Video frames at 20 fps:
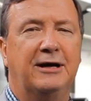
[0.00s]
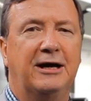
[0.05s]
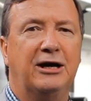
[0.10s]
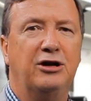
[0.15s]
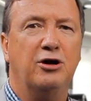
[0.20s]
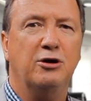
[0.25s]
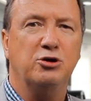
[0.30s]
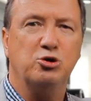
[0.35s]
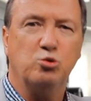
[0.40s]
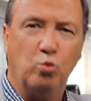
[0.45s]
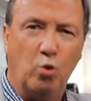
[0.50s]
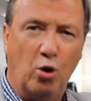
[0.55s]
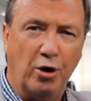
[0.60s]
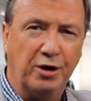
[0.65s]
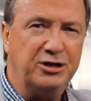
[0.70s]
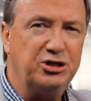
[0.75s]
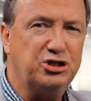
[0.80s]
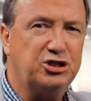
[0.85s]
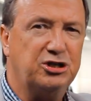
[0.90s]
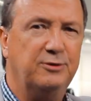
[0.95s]
He knows
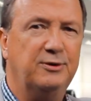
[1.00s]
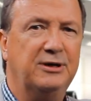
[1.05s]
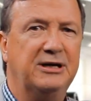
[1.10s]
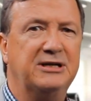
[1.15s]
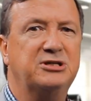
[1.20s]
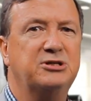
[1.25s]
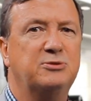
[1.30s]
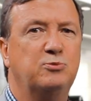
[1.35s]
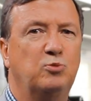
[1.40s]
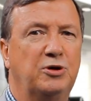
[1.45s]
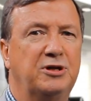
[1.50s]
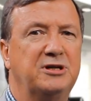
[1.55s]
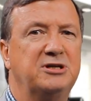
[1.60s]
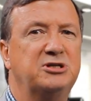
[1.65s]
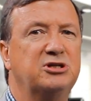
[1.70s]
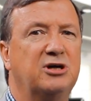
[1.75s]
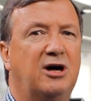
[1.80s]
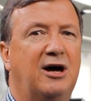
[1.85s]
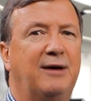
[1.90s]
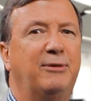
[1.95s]
what he's doing with
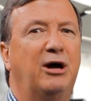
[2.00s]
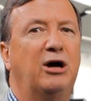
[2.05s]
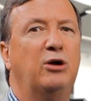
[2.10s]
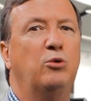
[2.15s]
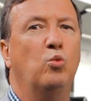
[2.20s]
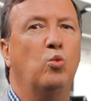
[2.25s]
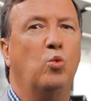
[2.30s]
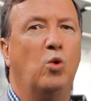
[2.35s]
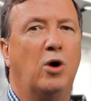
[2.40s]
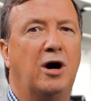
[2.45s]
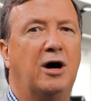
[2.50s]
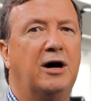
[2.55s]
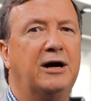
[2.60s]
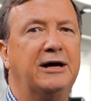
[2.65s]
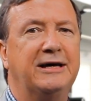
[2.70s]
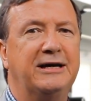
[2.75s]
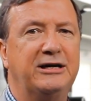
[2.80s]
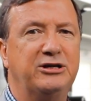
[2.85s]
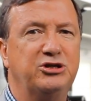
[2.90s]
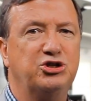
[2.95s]
his time and
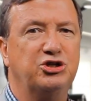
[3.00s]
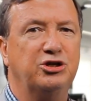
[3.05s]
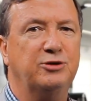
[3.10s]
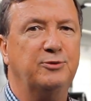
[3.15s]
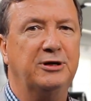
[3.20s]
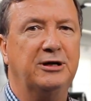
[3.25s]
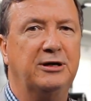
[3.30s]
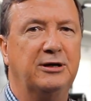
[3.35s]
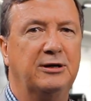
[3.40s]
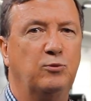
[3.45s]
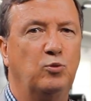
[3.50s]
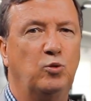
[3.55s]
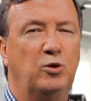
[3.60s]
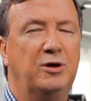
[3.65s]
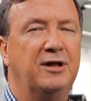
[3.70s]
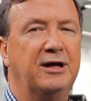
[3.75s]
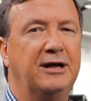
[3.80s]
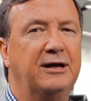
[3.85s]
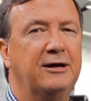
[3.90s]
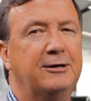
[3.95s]
why he's doing
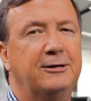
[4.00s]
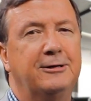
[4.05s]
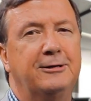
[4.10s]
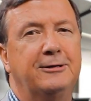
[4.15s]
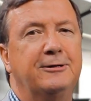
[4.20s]
with it.